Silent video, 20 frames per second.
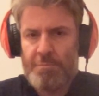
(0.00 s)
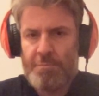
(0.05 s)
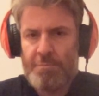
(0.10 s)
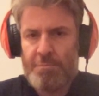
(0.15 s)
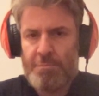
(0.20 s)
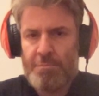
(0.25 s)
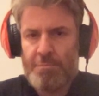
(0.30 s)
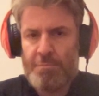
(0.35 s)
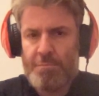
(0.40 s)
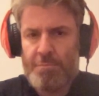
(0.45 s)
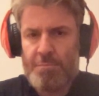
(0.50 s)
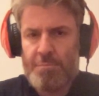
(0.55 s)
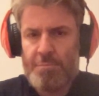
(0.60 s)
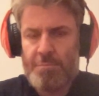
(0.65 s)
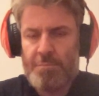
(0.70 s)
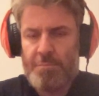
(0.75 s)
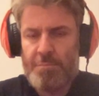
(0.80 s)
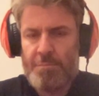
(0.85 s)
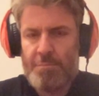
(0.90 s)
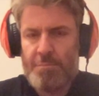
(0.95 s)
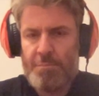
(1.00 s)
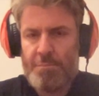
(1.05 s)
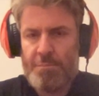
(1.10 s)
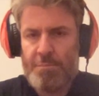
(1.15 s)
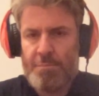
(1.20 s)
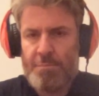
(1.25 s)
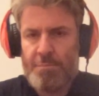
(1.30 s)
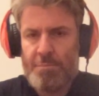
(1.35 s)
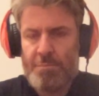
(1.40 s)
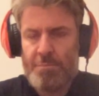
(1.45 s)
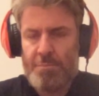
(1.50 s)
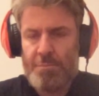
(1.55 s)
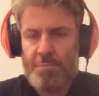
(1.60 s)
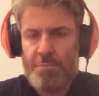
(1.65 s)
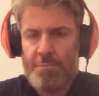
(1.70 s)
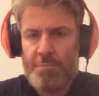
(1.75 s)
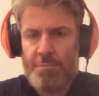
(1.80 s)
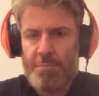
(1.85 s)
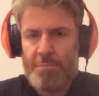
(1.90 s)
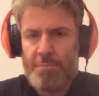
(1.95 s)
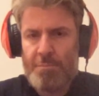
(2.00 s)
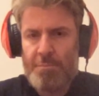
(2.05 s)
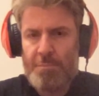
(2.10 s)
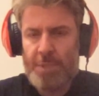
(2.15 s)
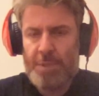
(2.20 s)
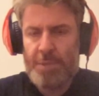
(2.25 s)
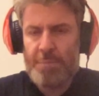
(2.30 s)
(silent)